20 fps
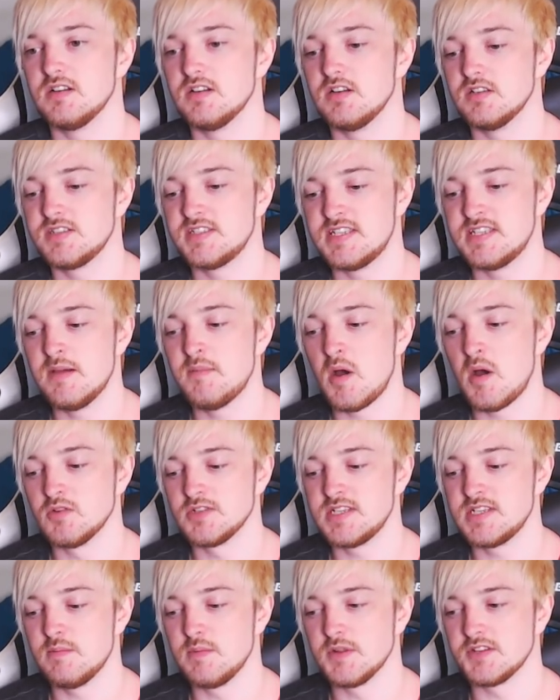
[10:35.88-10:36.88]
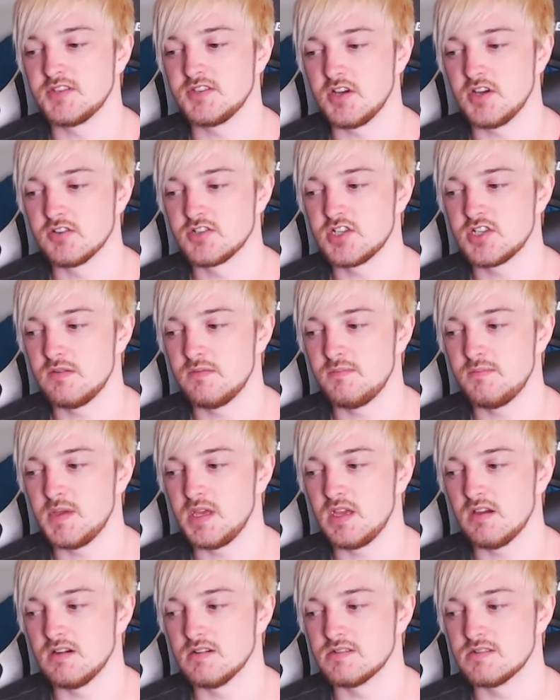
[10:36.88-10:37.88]
Saber was able to dodge it
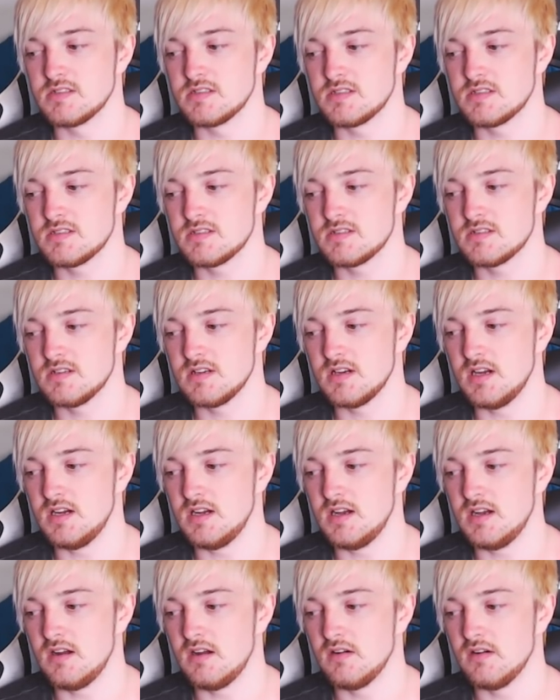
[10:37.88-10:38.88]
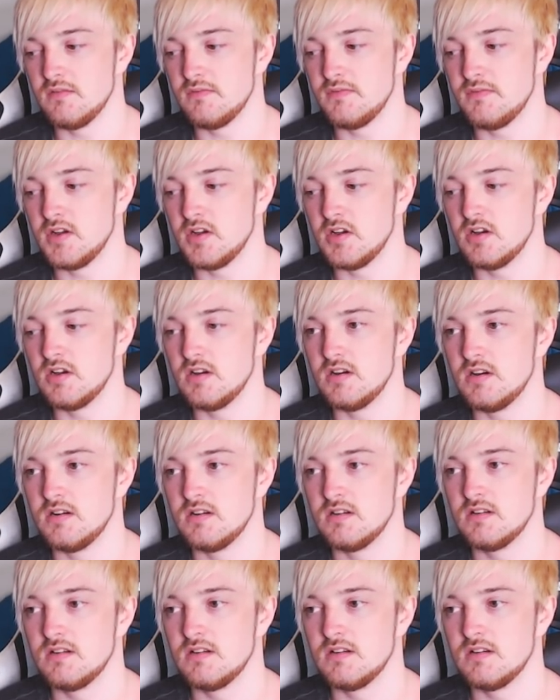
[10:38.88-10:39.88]
because of her,
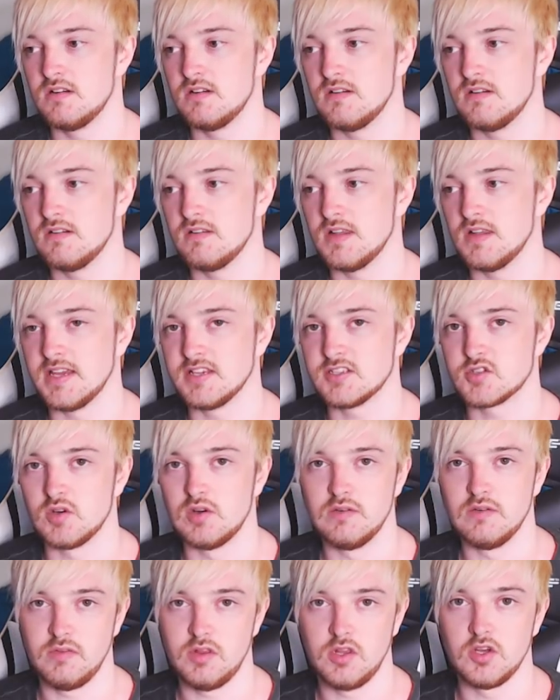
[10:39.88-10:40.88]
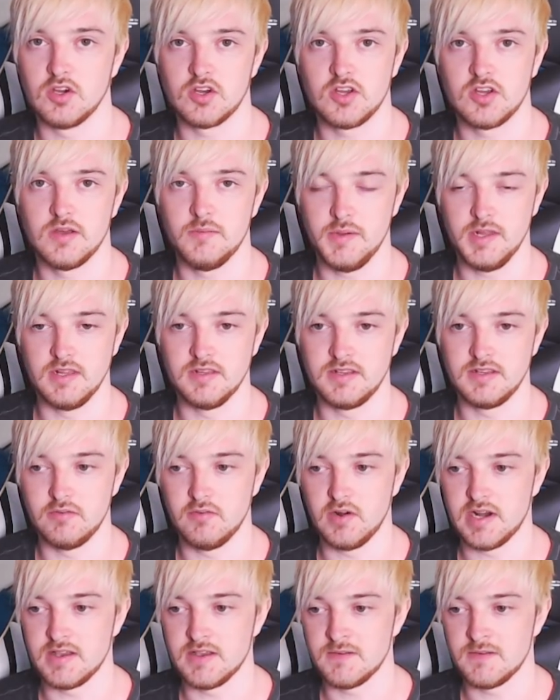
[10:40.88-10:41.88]
like, sort of luck ability,
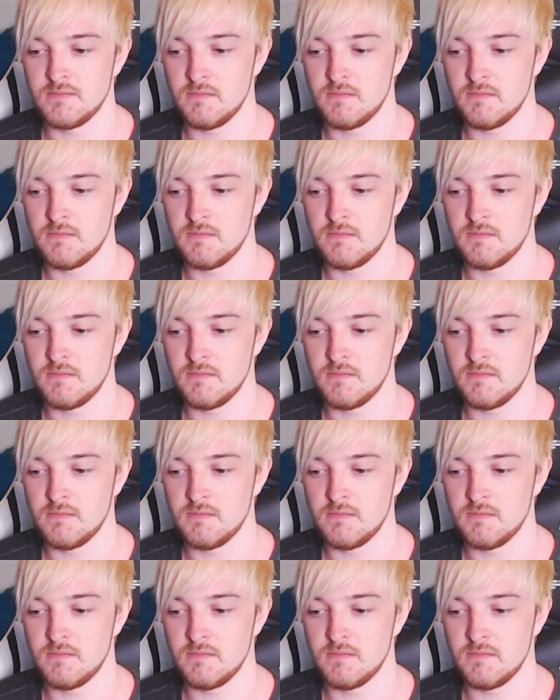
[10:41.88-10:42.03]
right?